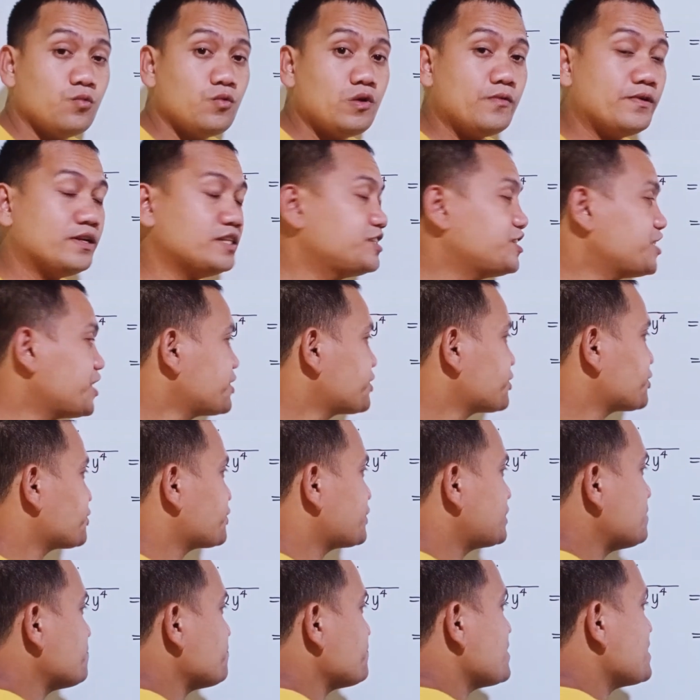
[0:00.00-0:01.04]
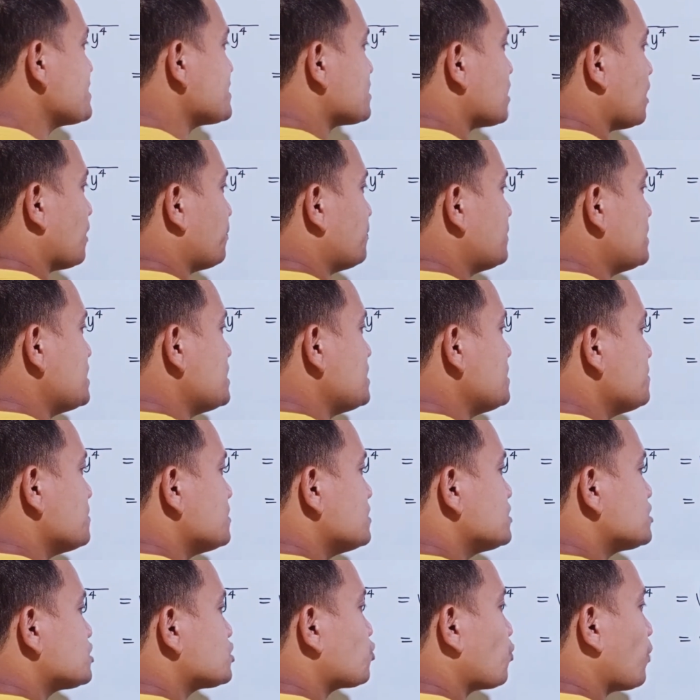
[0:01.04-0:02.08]
we will just simply copy
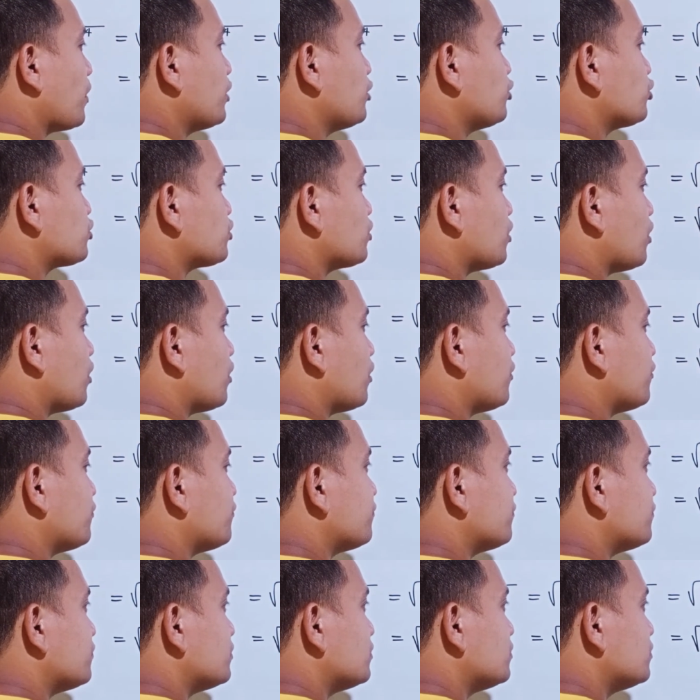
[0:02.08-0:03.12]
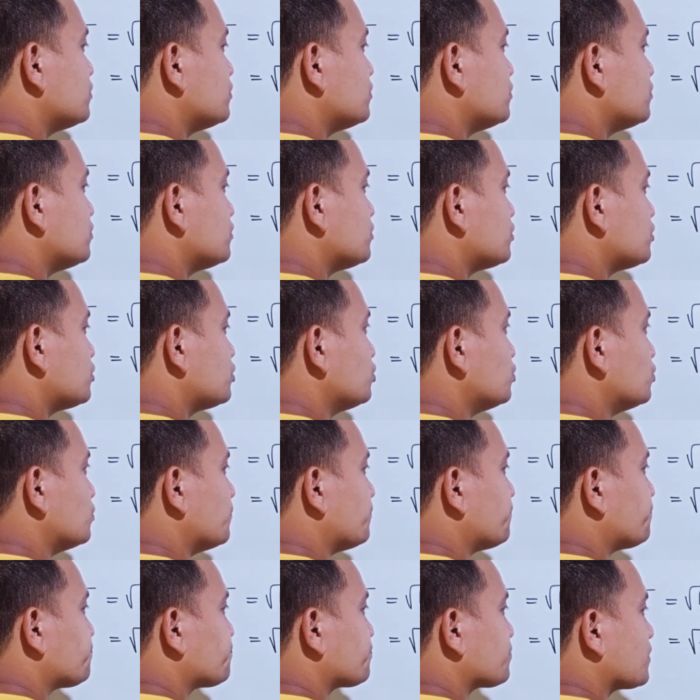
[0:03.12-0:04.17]
square root of 2.
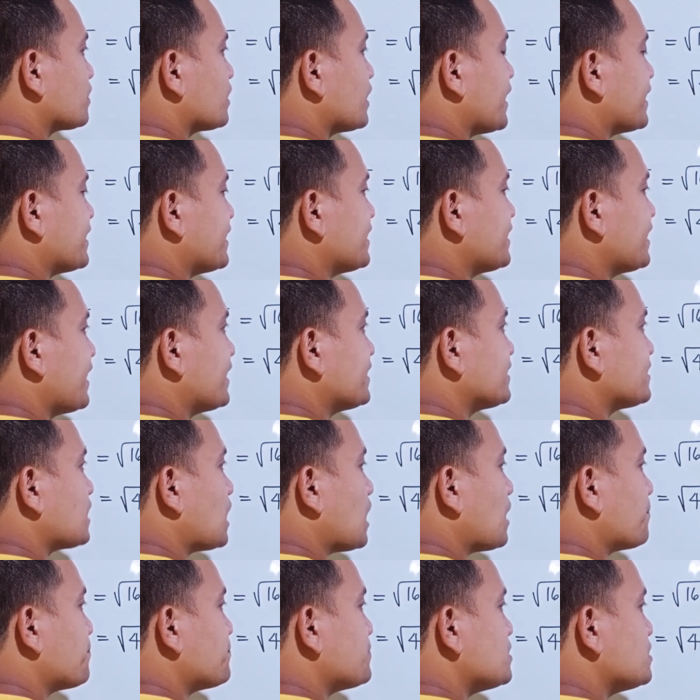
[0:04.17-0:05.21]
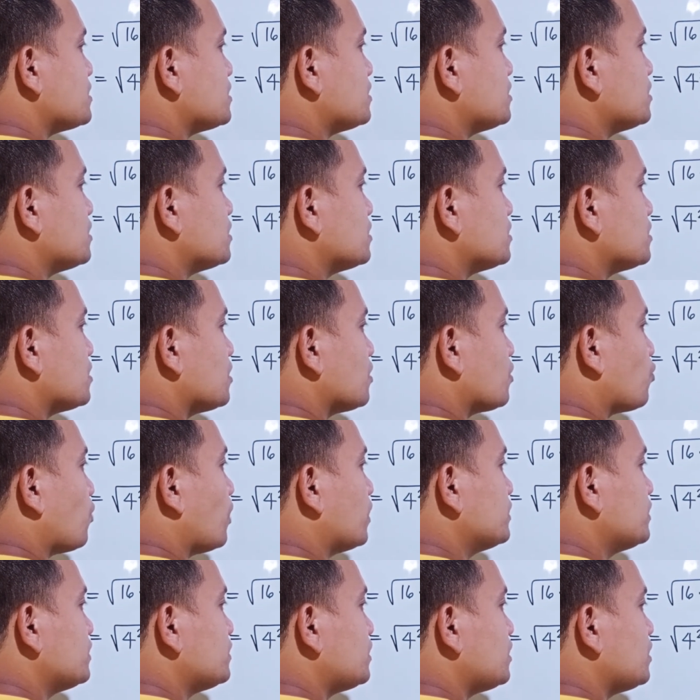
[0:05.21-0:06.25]
And again, copy
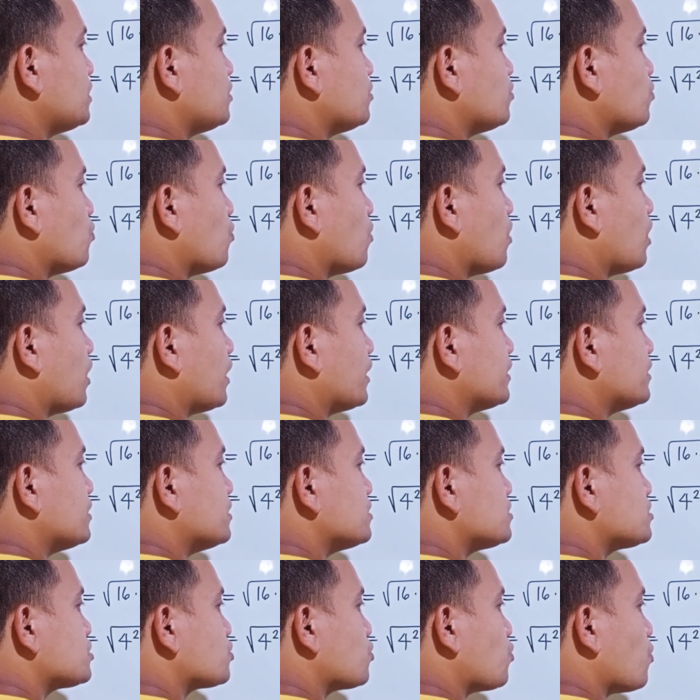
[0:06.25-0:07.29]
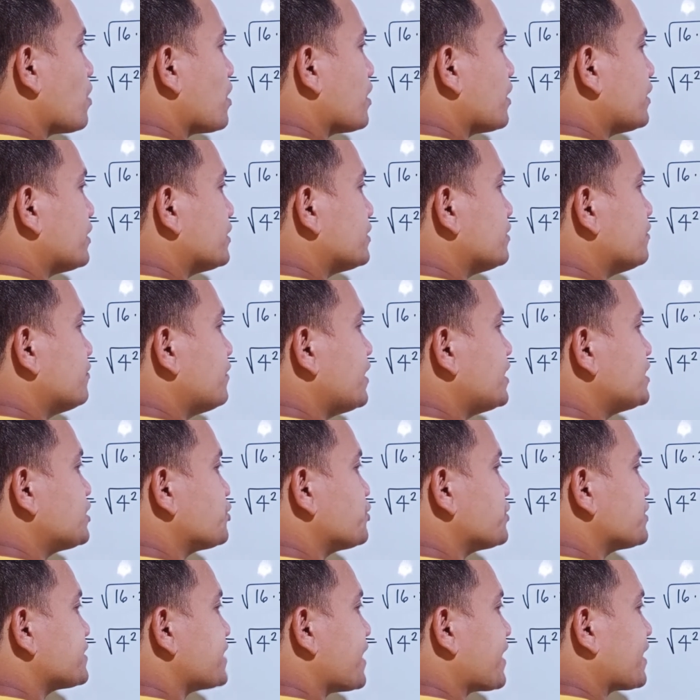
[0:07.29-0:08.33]
quantity y squared raised to
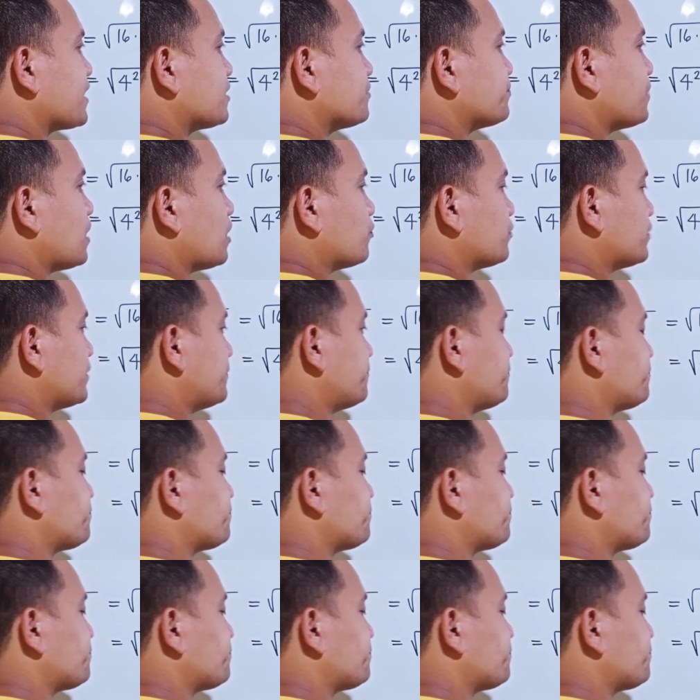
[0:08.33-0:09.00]
the second power.